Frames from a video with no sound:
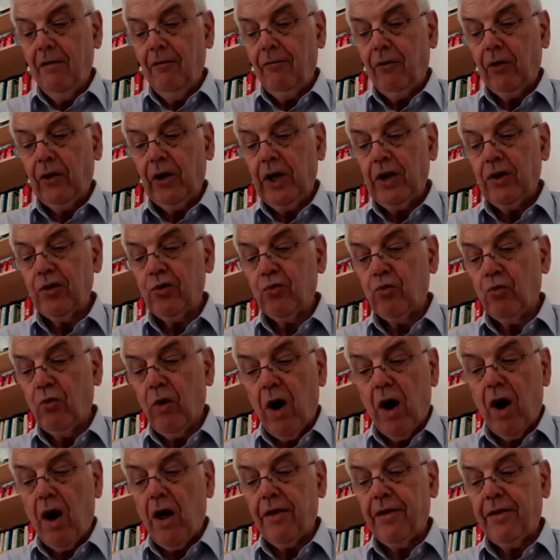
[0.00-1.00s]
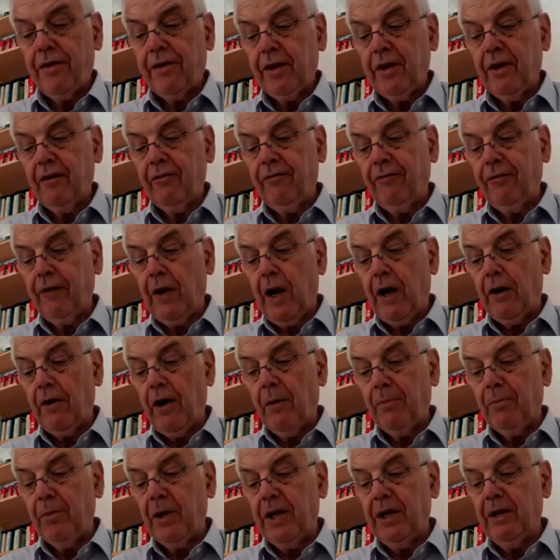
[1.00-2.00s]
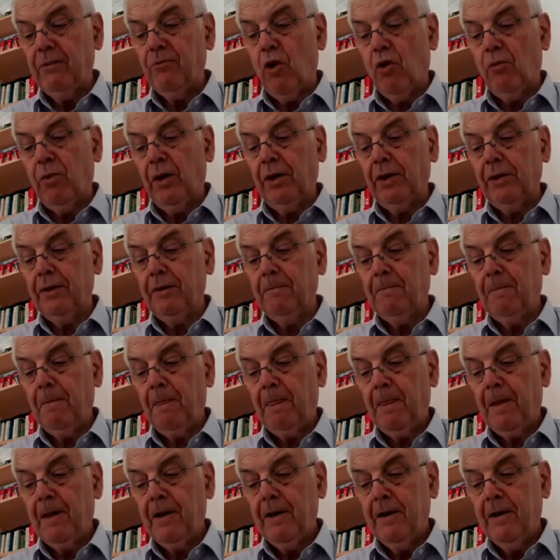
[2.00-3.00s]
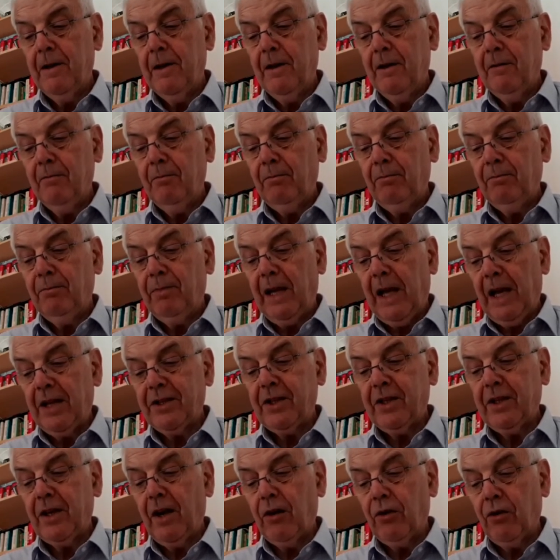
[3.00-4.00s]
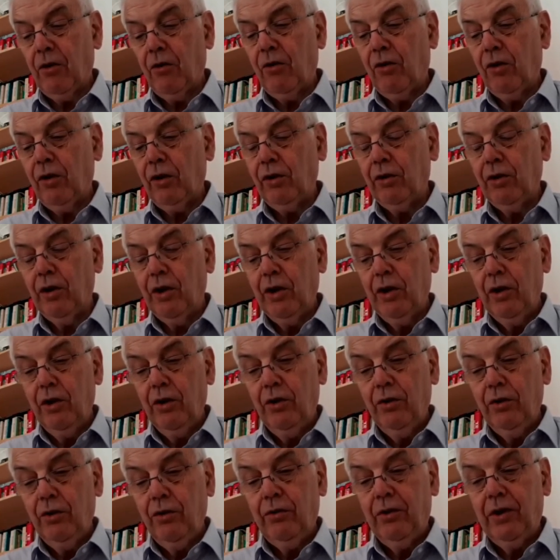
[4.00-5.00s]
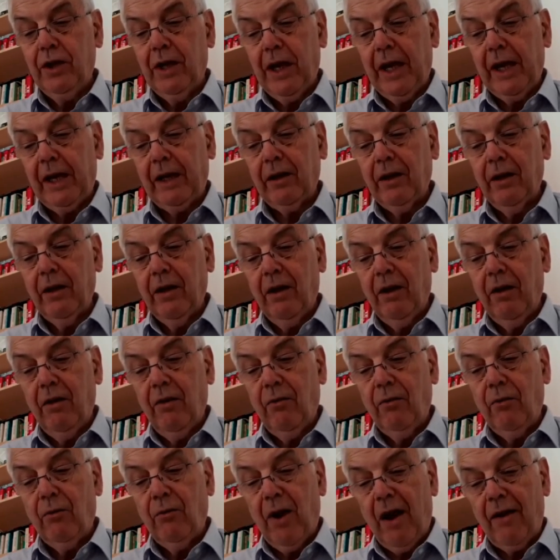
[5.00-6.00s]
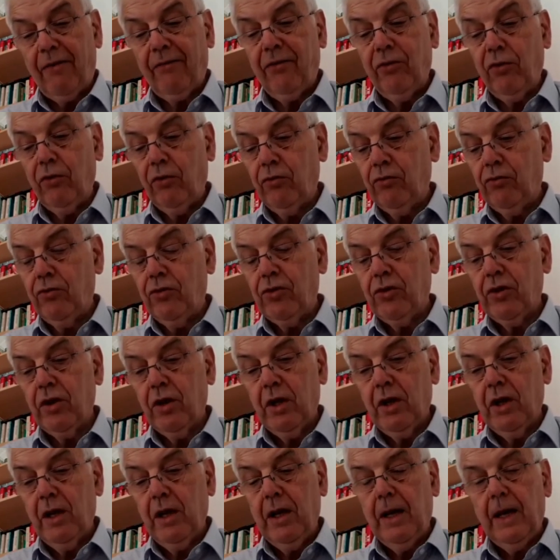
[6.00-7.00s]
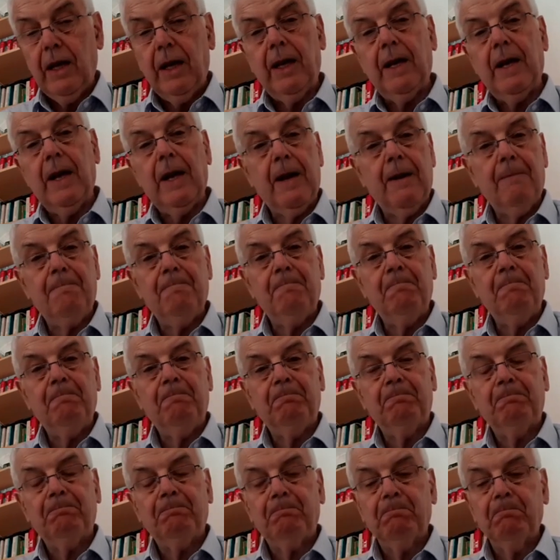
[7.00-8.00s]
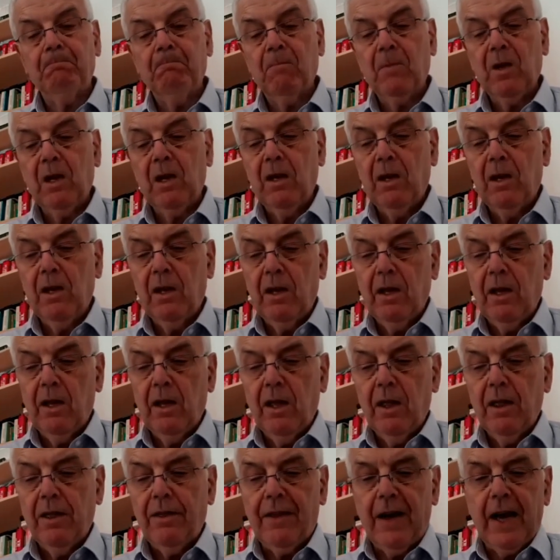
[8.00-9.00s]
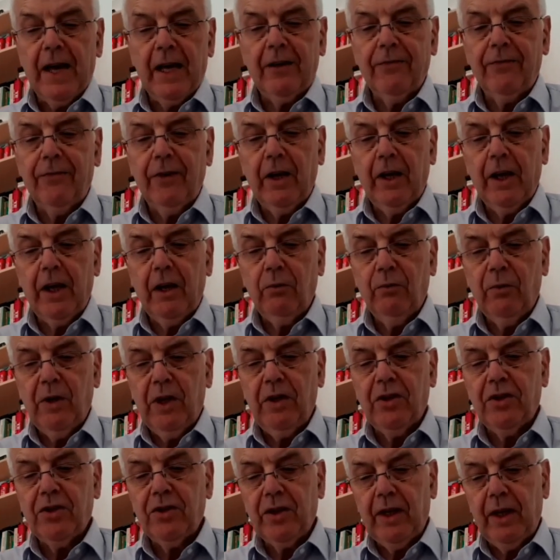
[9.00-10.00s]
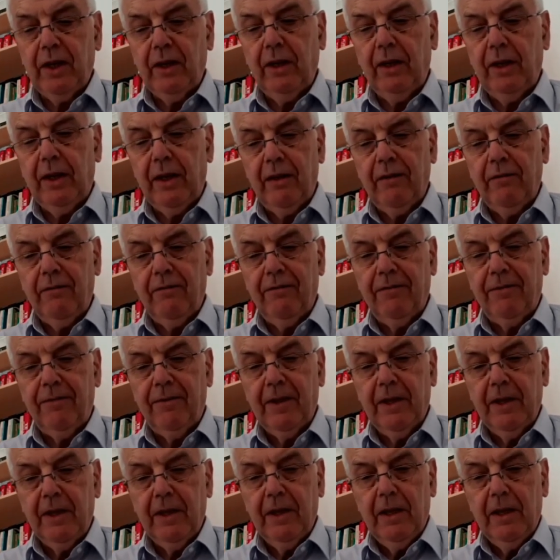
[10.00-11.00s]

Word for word: for his wrath can flare up in a moment. Blessed are all who take refuge in him. Thankfully, we still live